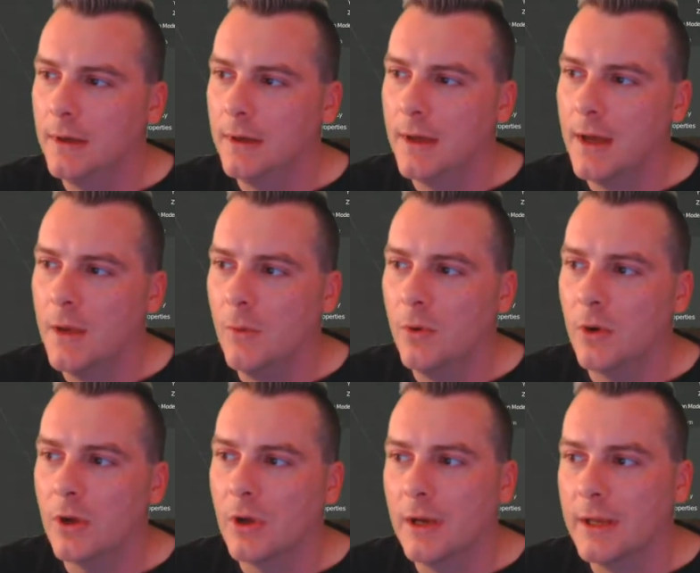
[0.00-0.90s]
Okay, we've
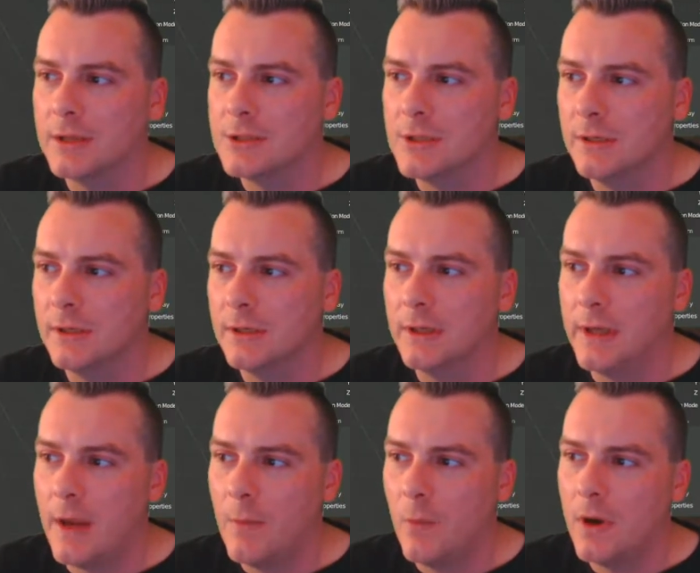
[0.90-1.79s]
got a collection,
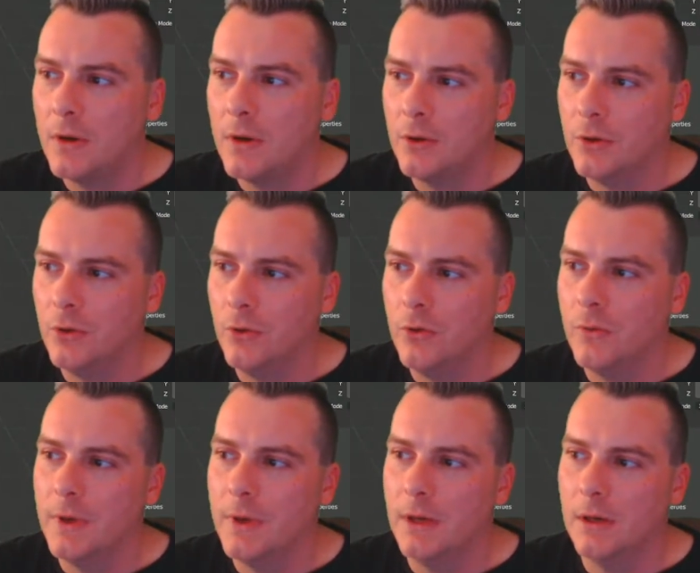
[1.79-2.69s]
camera,
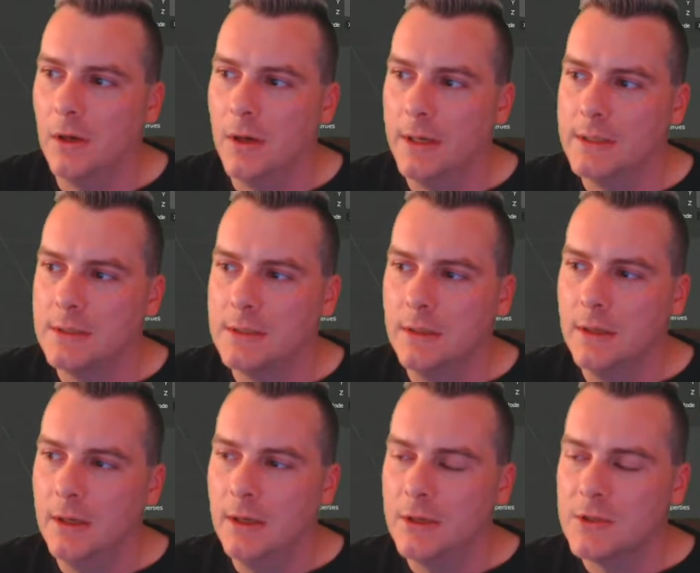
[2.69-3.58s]
cube, and light.
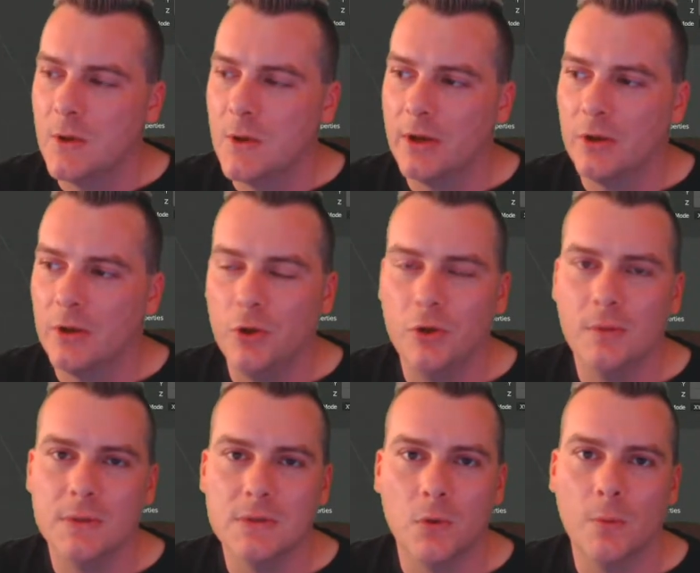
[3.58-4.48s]
So our
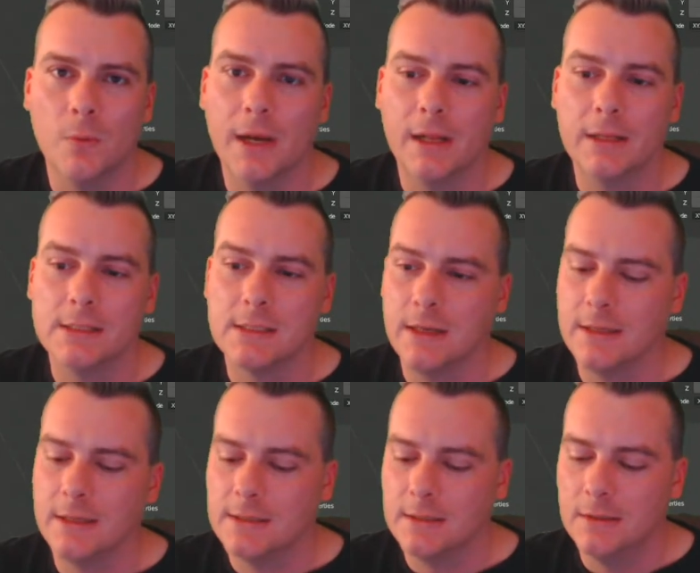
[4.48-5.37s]
cube is automatically
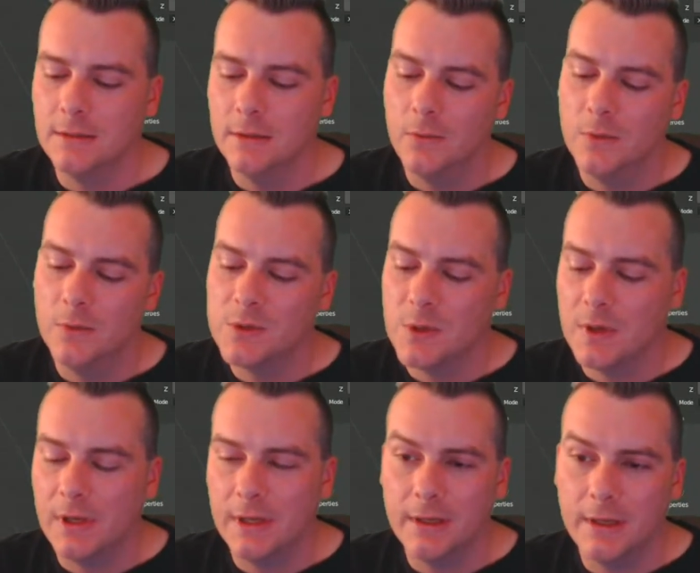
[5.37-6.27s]
selected. We're just
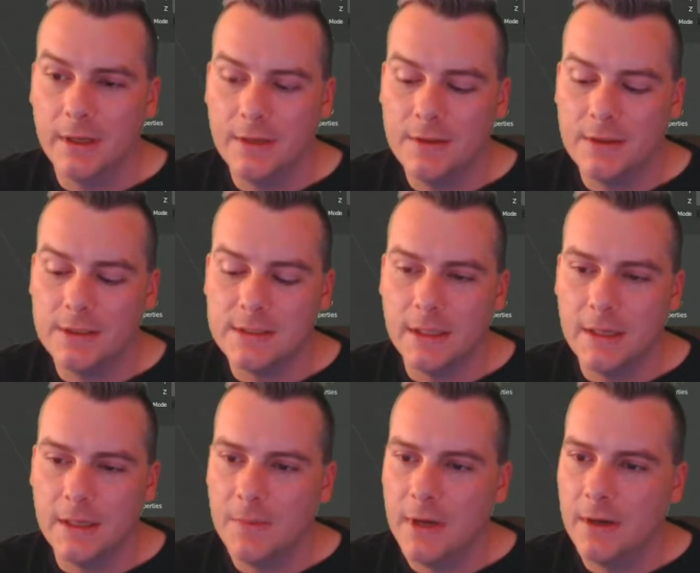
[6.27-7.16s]
going to hit the
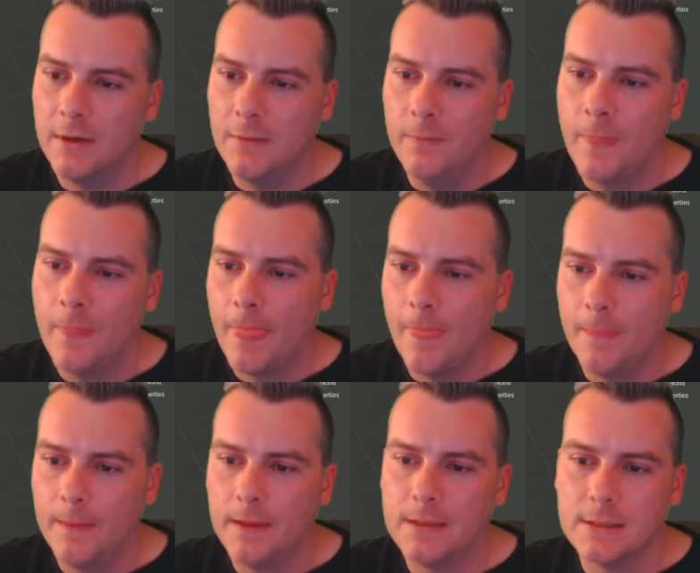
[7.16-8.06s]
delete button,
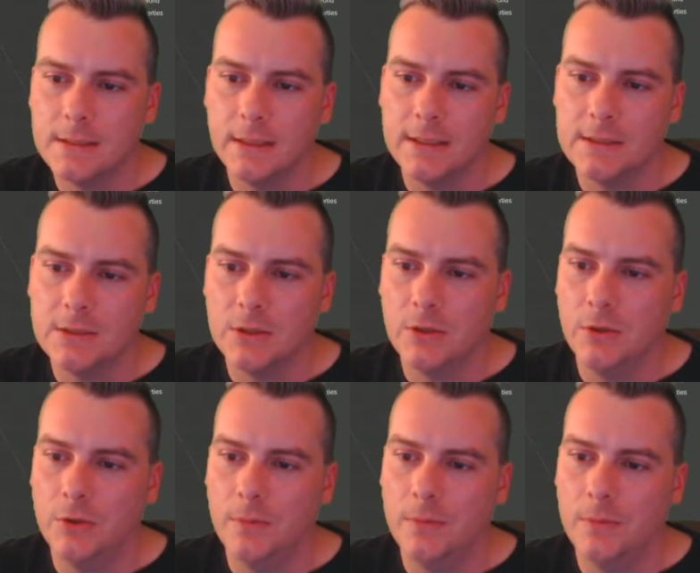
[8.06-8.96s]
and deletes the
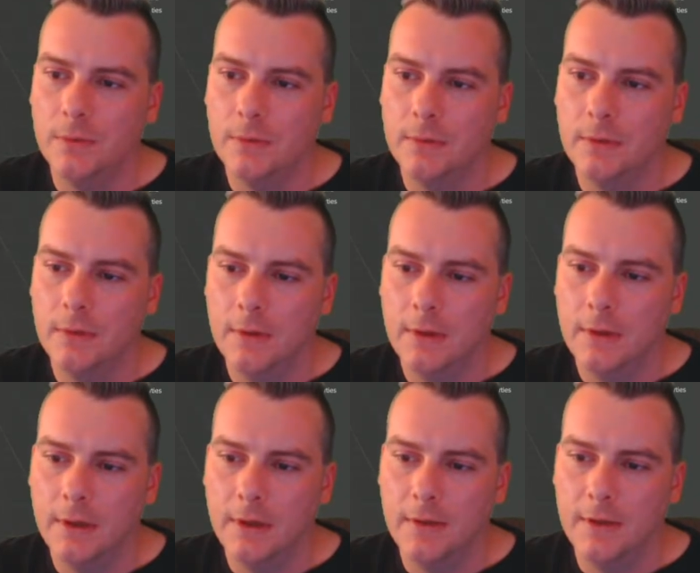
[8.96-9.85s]
cube.
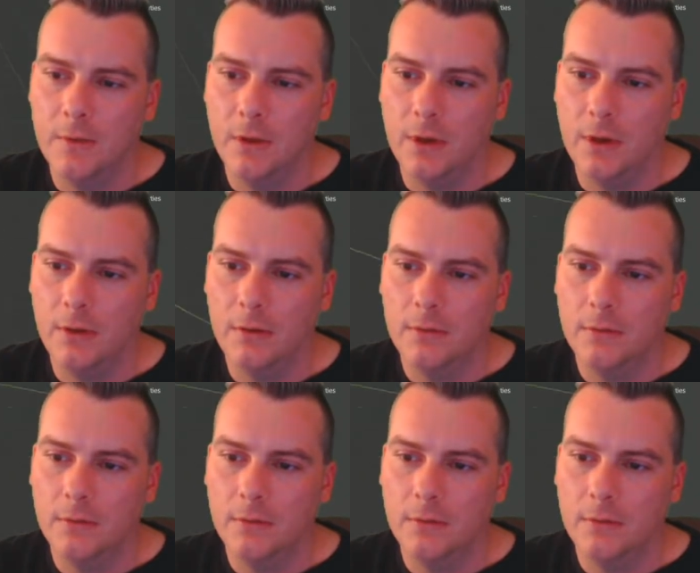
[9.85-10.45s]
And there we go.